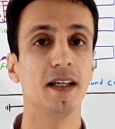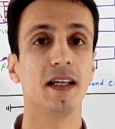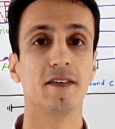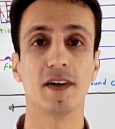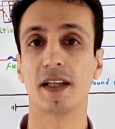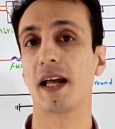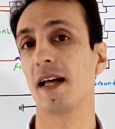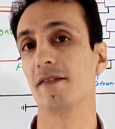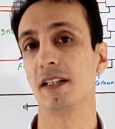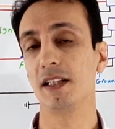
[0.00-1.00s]
if I
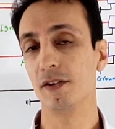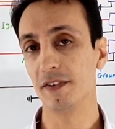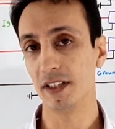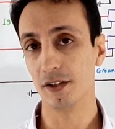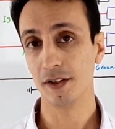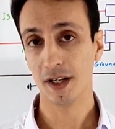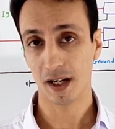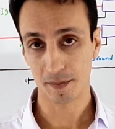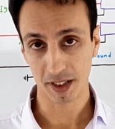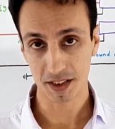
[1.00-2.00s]
have a new video
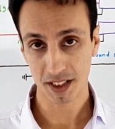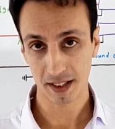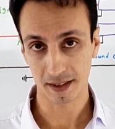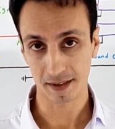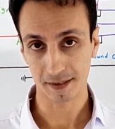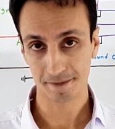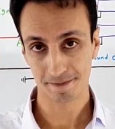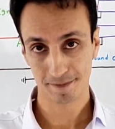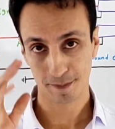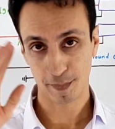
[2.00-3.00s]
on my channel.
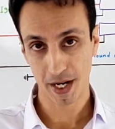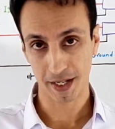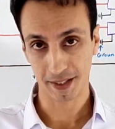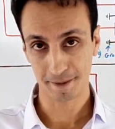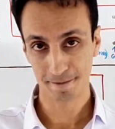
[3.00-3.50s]
Bye.